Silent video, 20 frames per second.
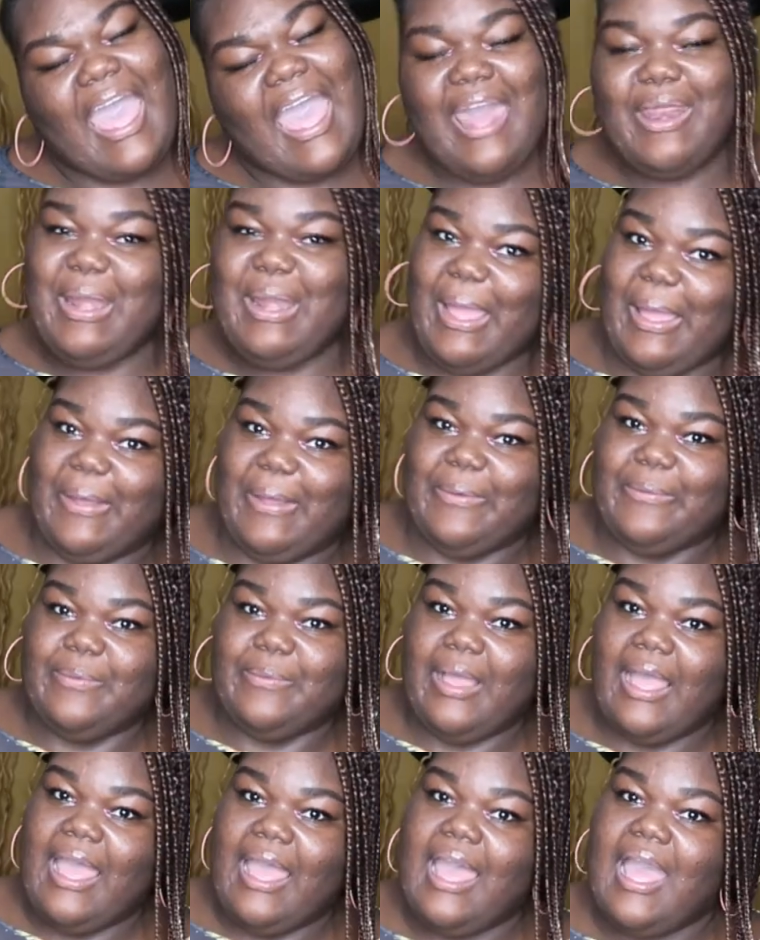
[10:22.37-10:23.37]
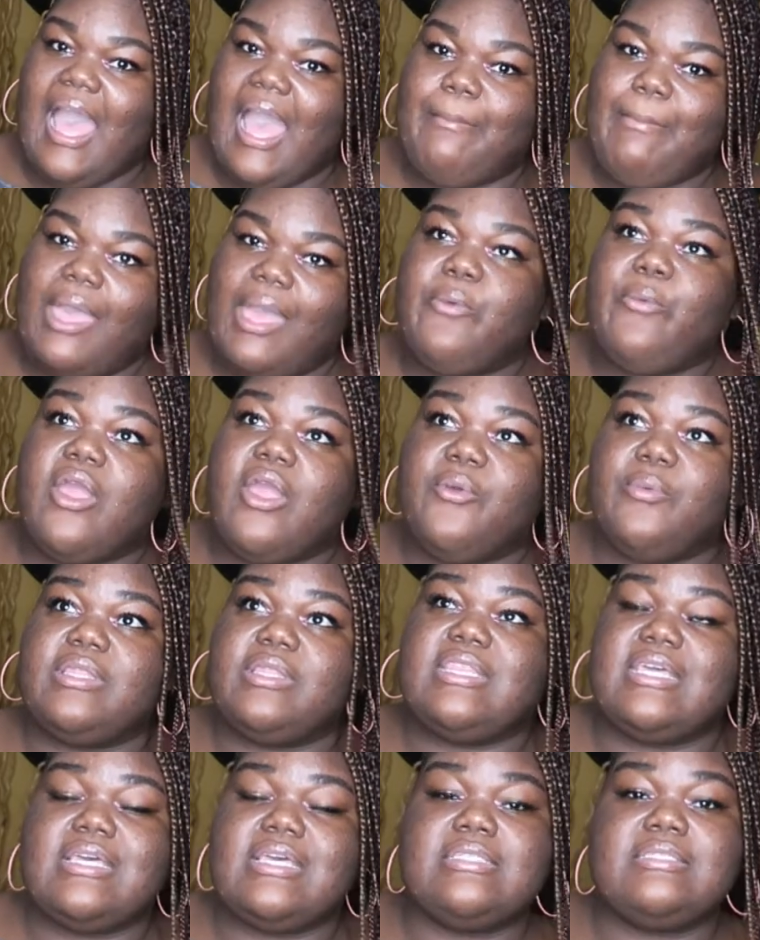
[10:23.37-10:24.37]
I don't know. I might wear it
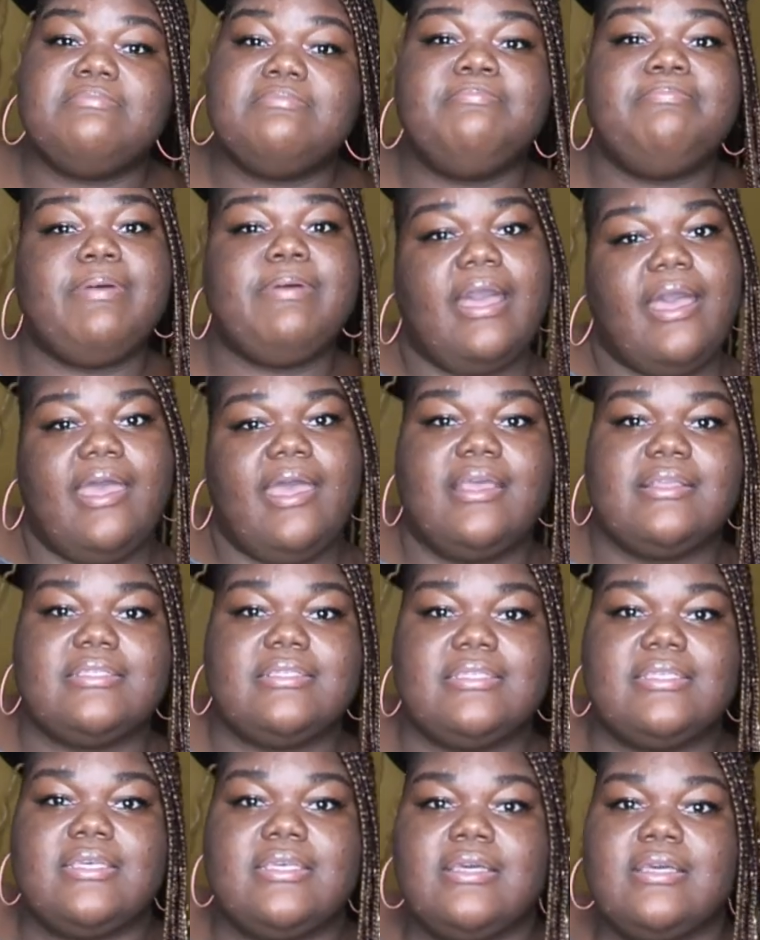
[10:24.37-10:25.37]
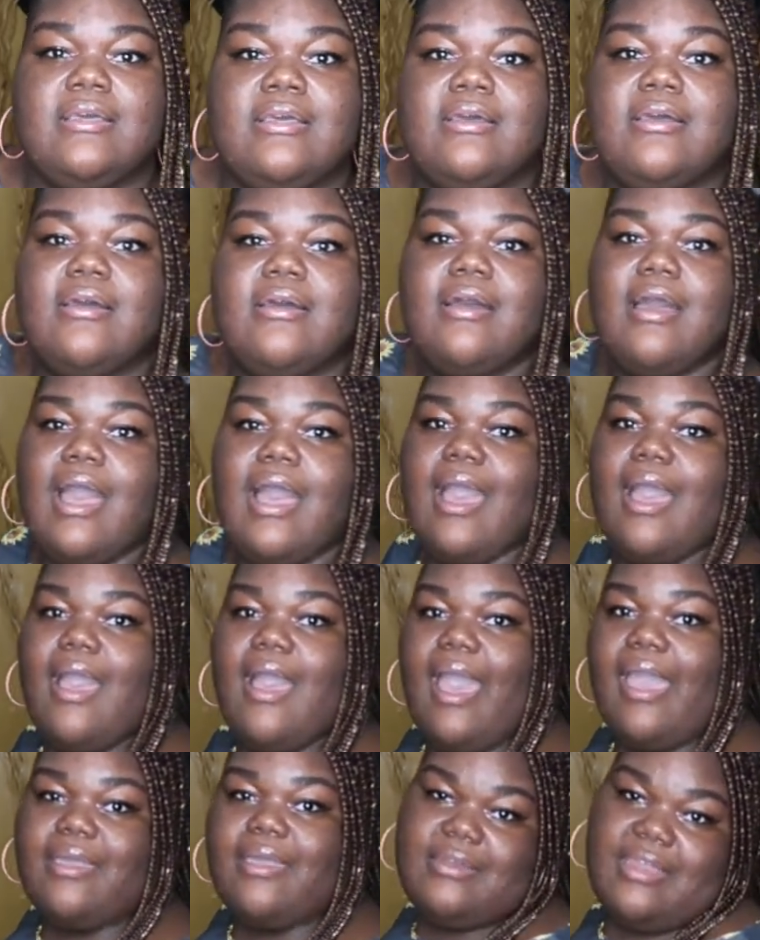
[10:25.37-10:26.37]
with this, but
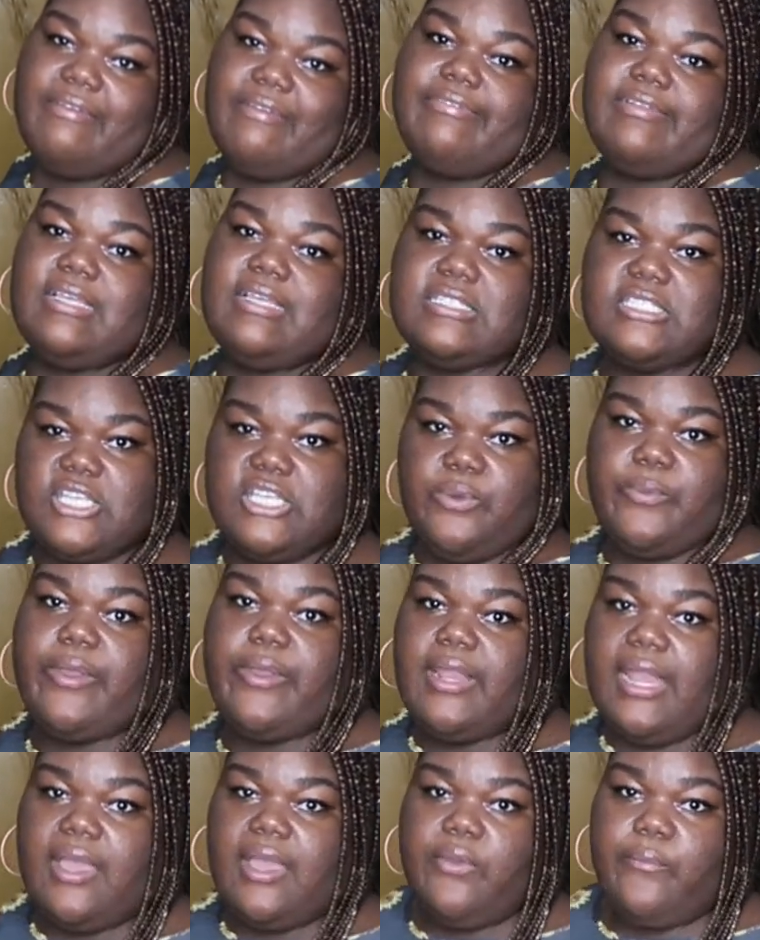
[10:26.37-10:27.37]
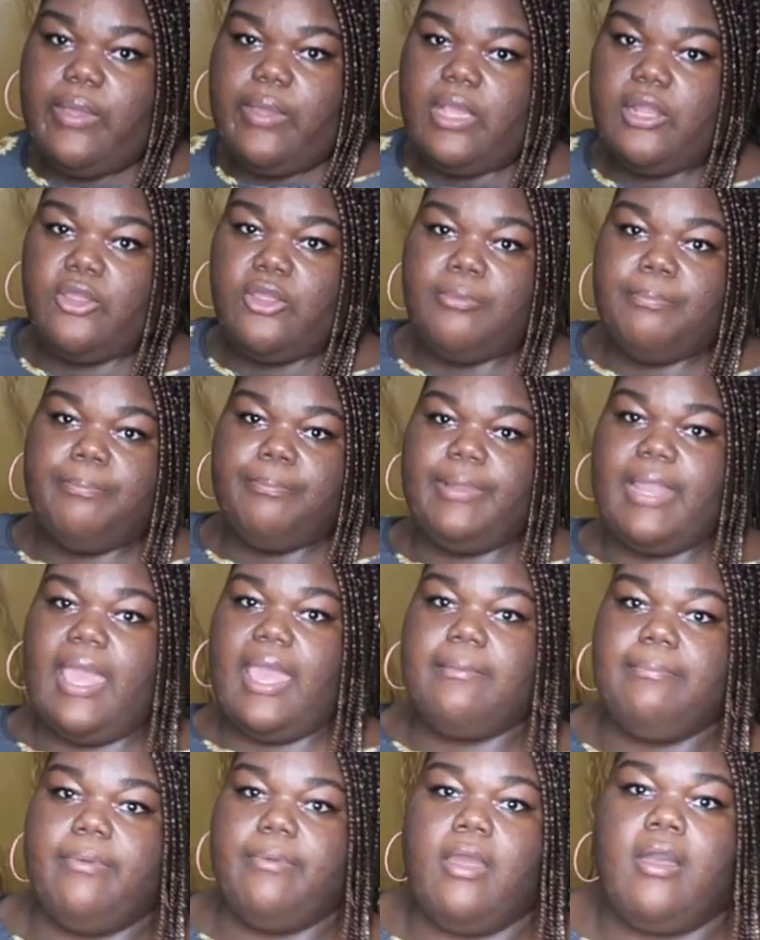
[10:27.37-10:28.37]
I could definitely still wear like a regular
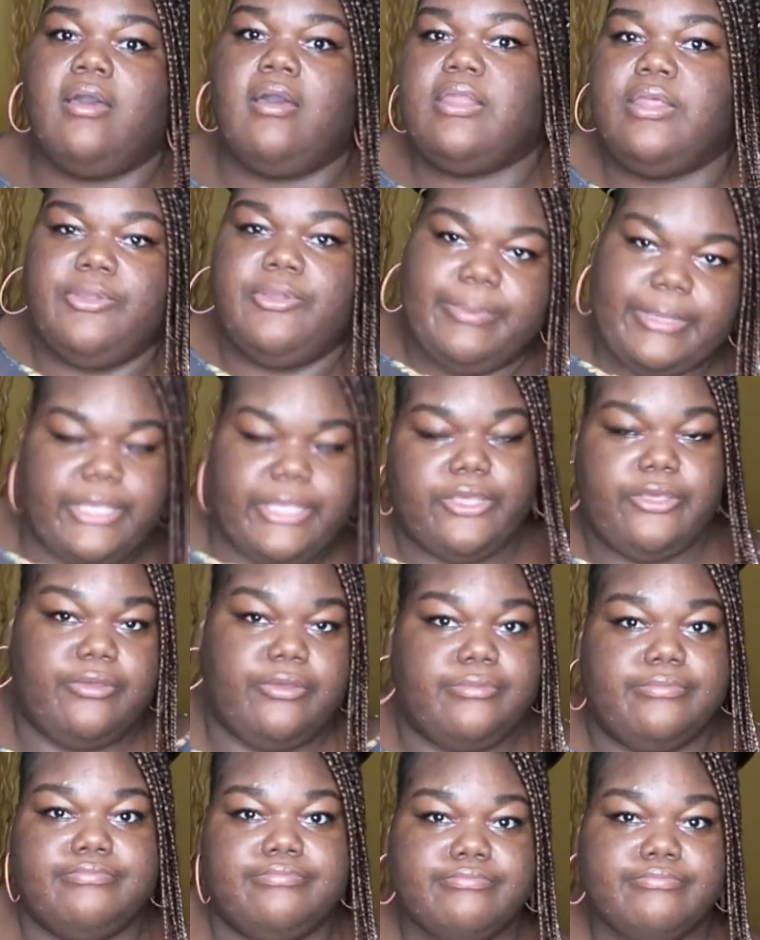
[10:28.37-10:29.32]
black bra and it'll be cute.